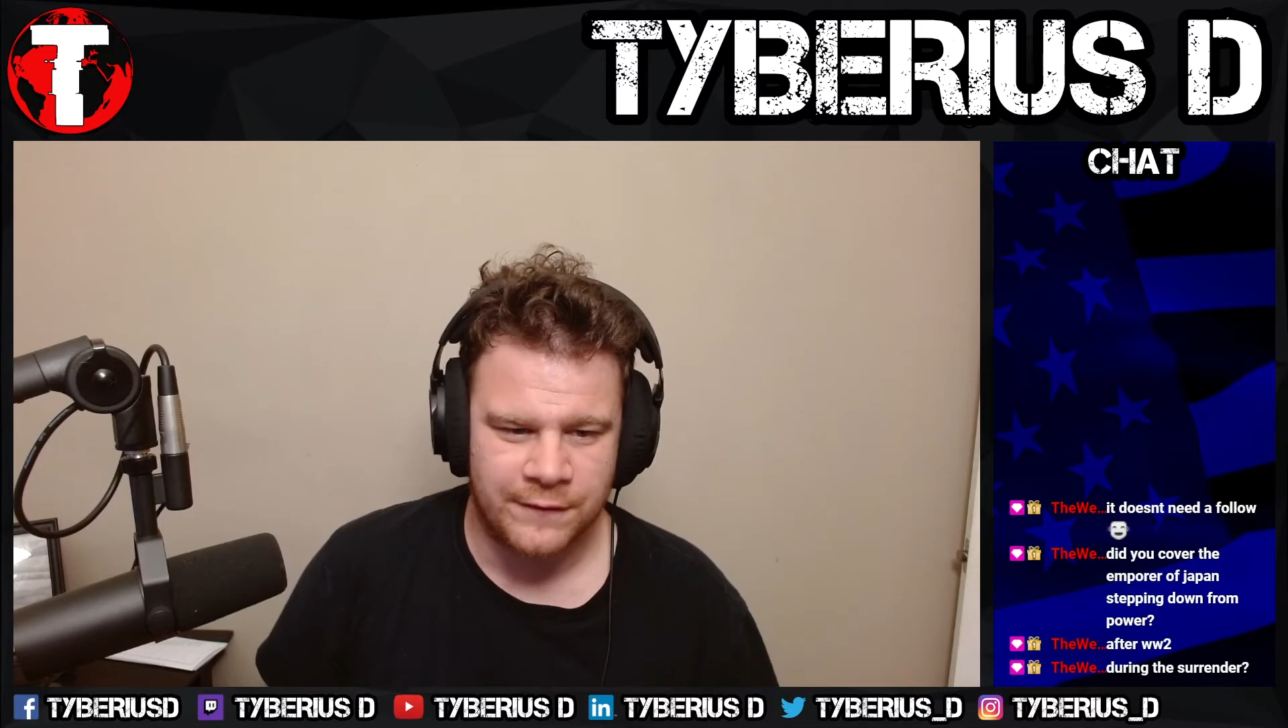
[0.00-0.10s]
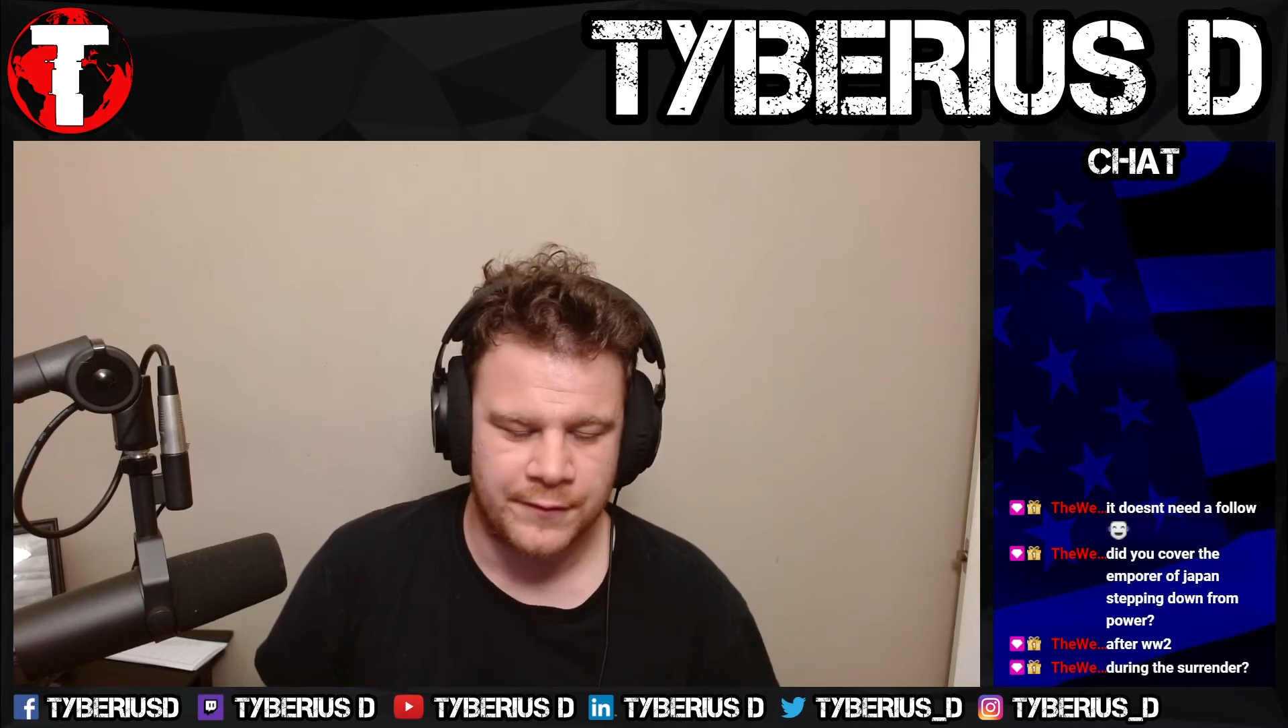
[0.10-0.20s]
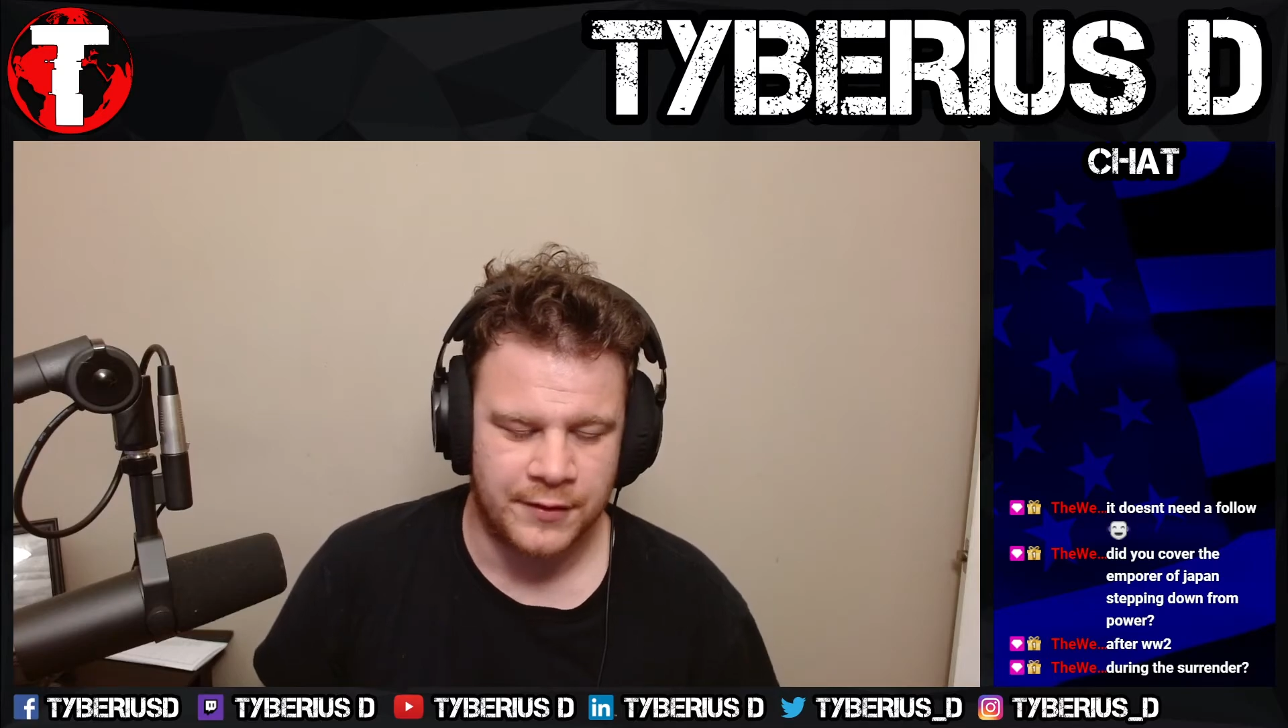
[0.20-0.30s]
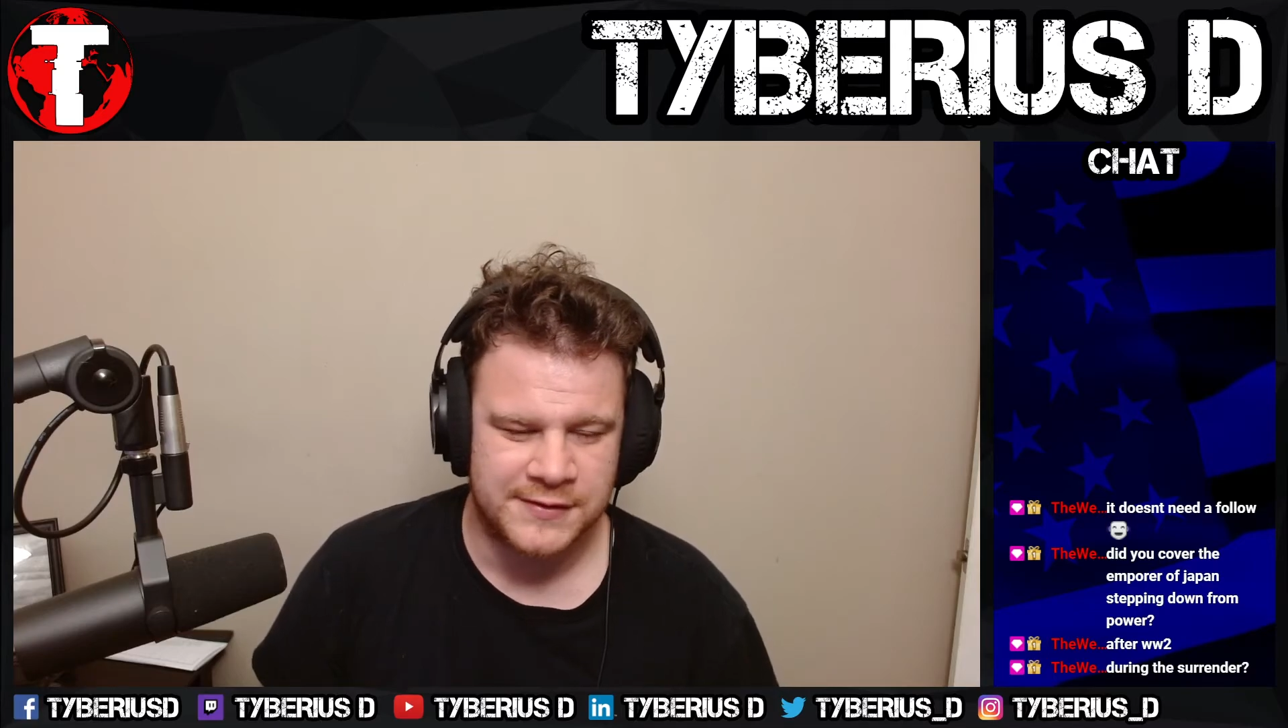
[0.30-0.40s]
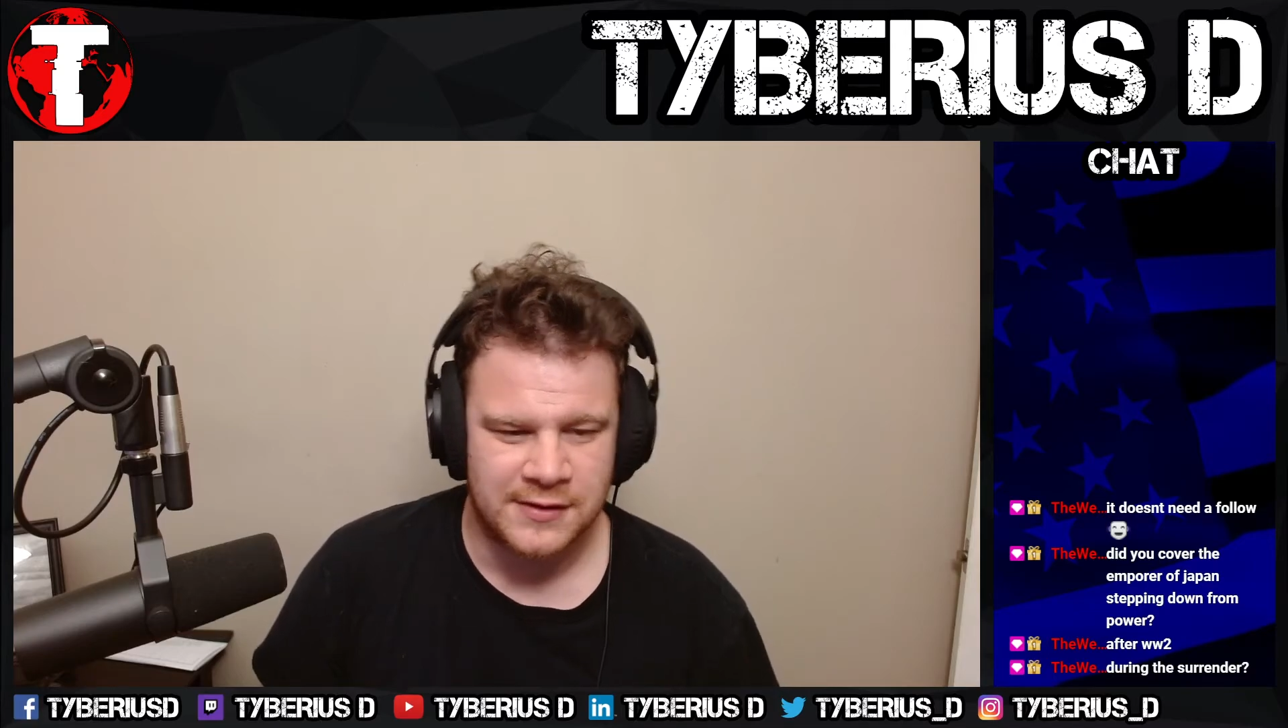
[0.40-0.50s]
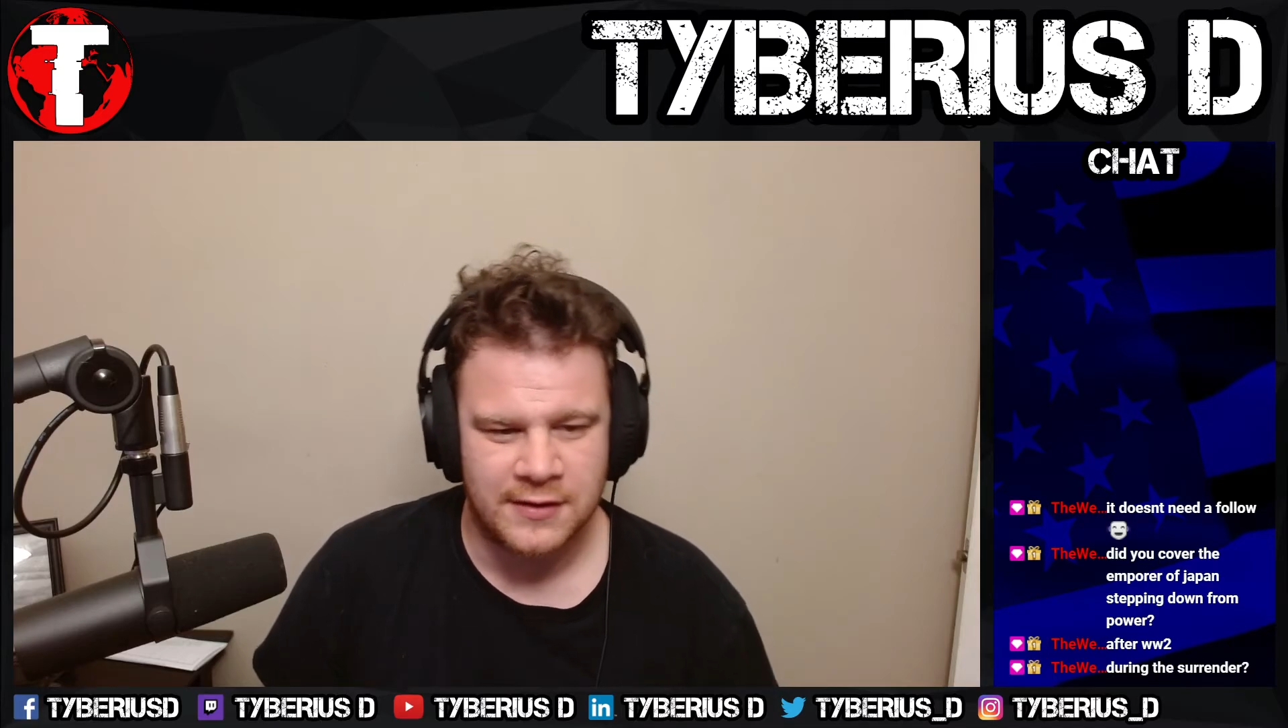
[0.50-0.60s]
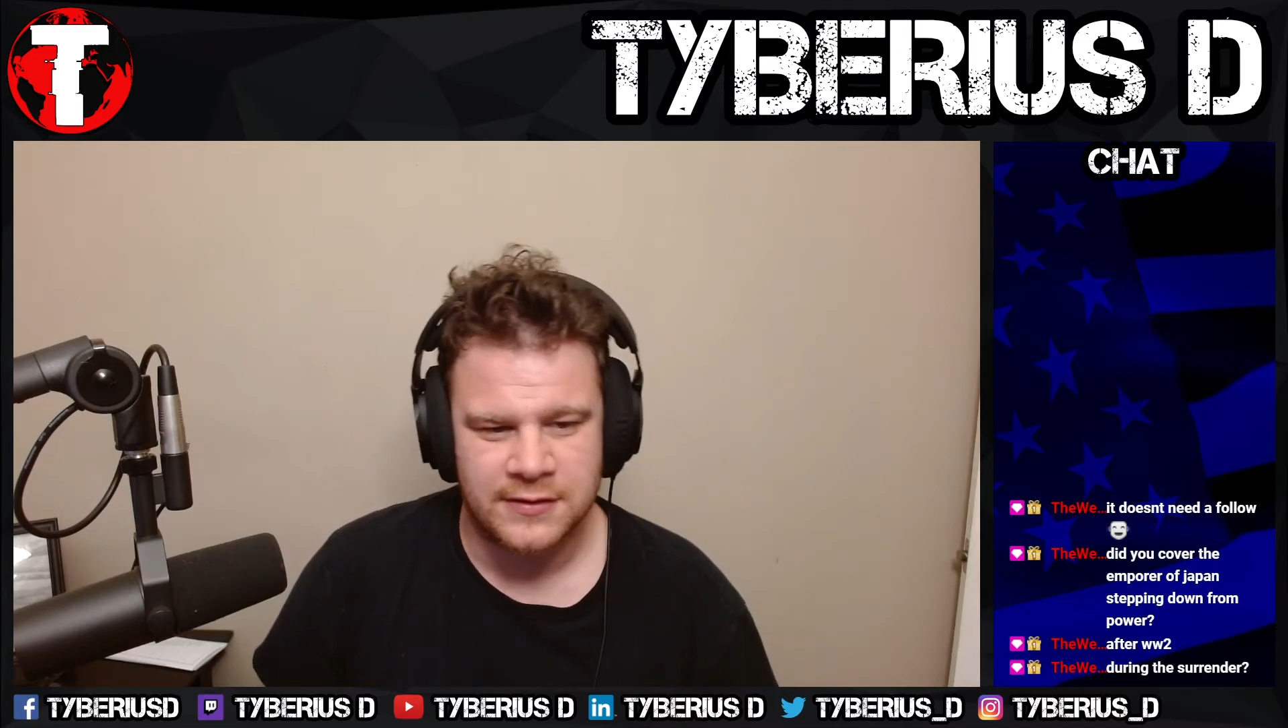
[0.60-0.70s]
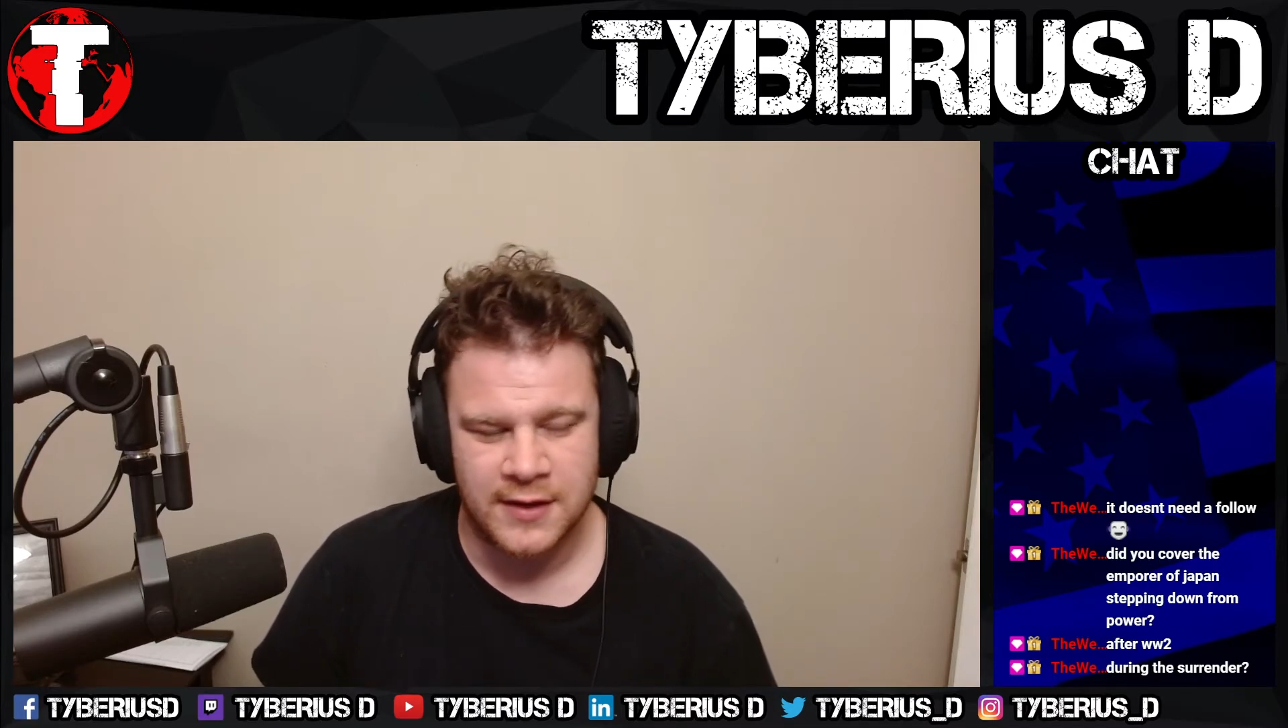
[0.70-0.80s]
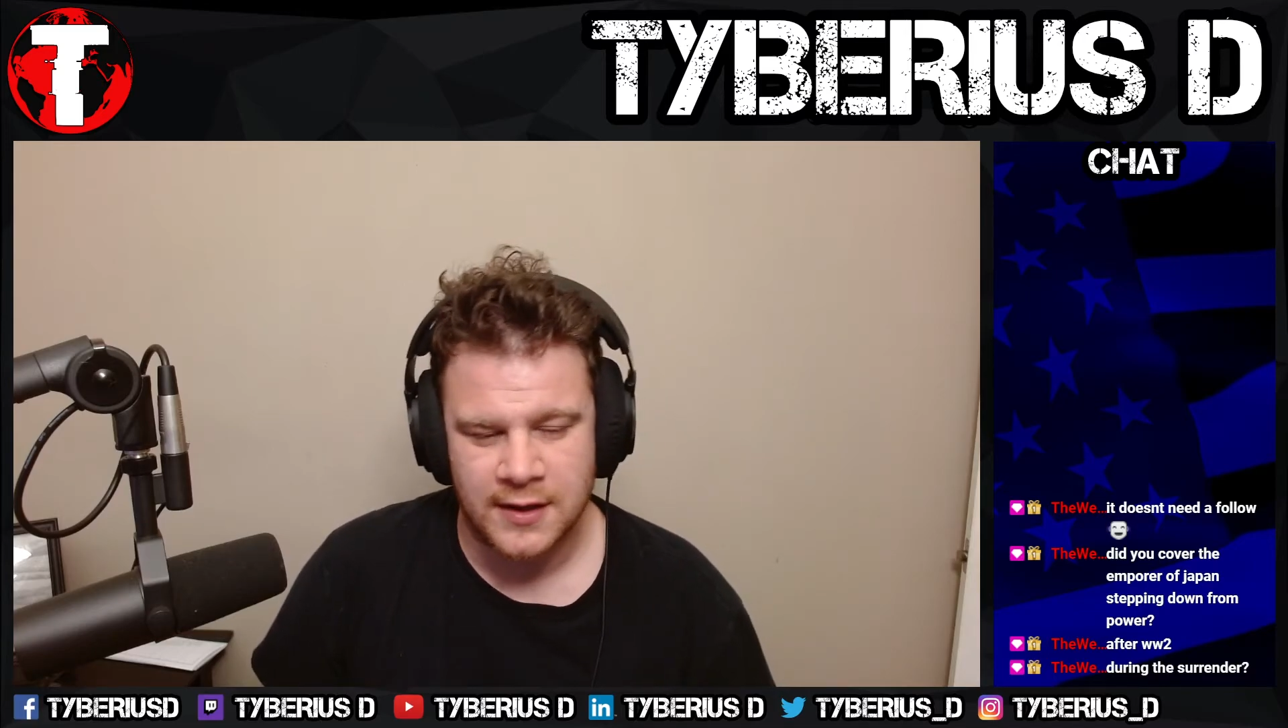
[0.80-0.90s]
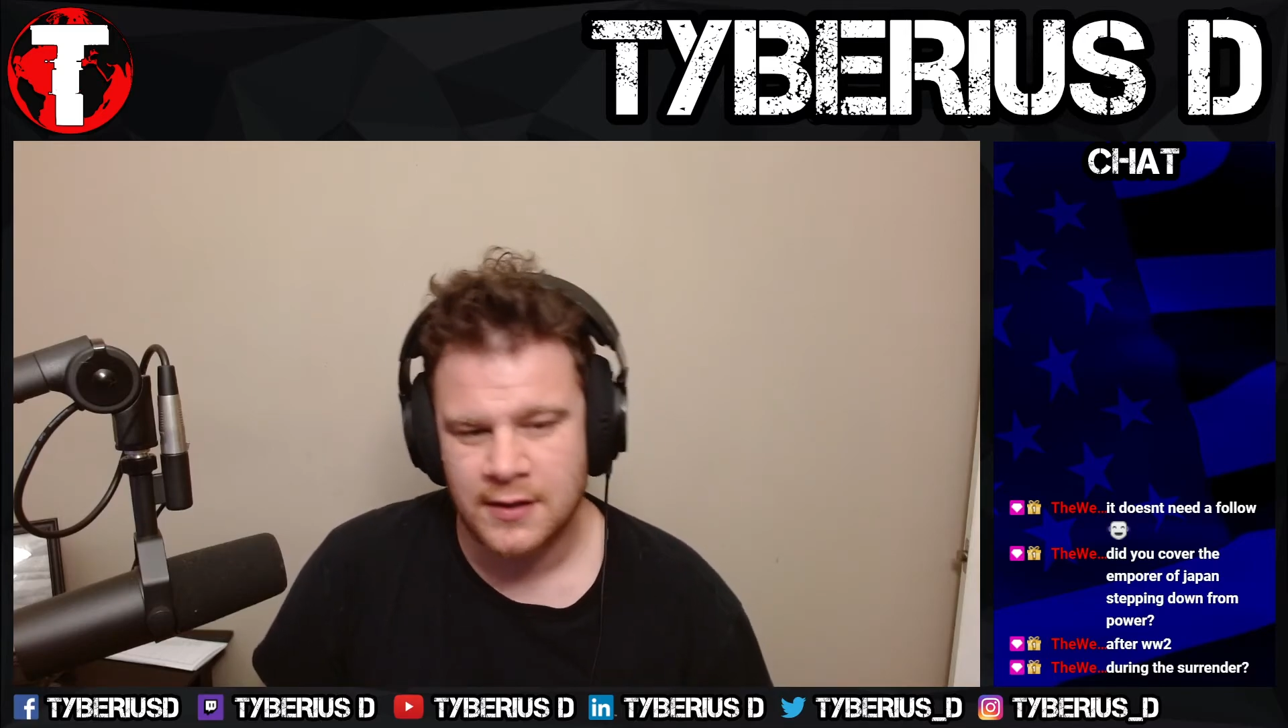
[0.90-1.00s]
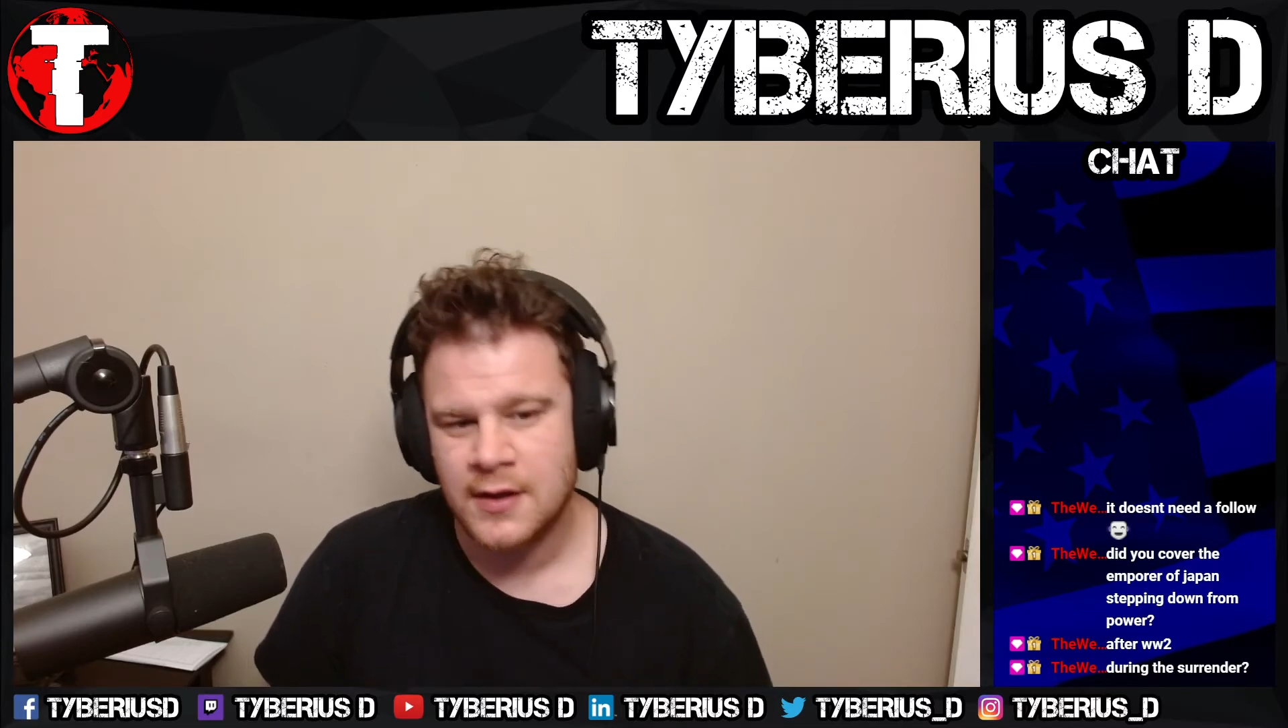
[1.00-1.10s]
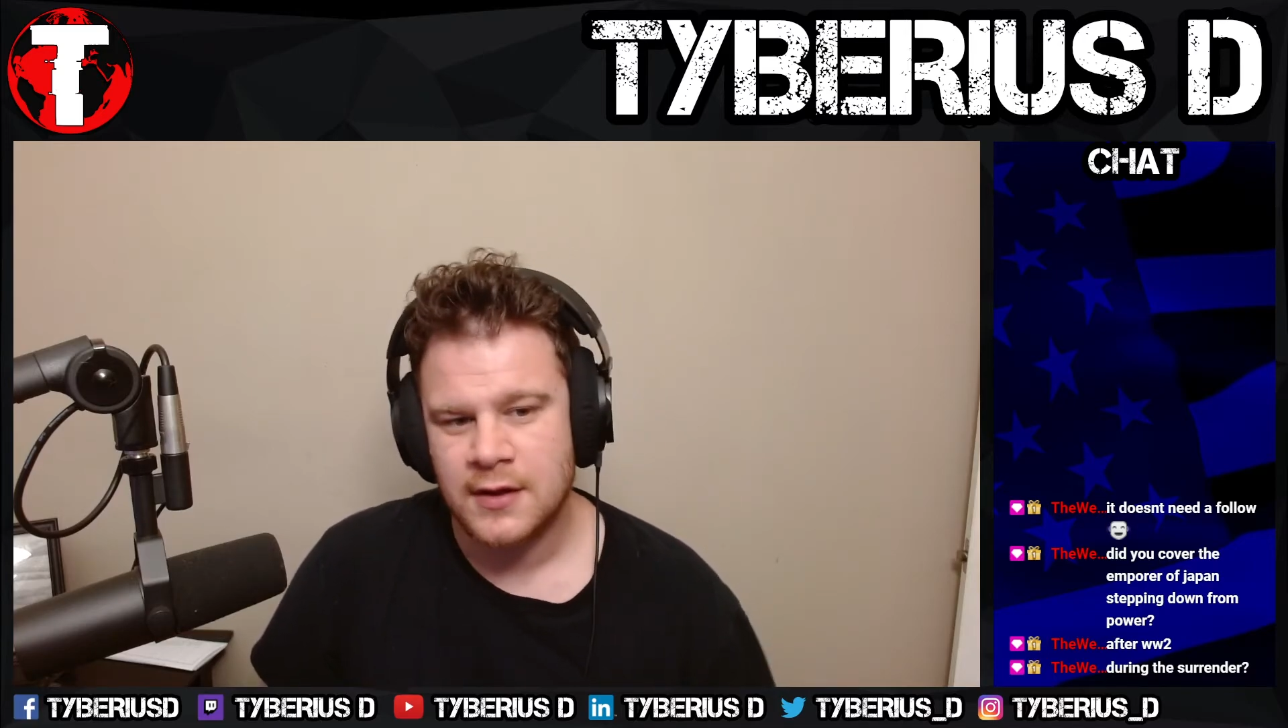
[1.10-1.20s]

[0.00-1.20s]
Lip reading: military thing.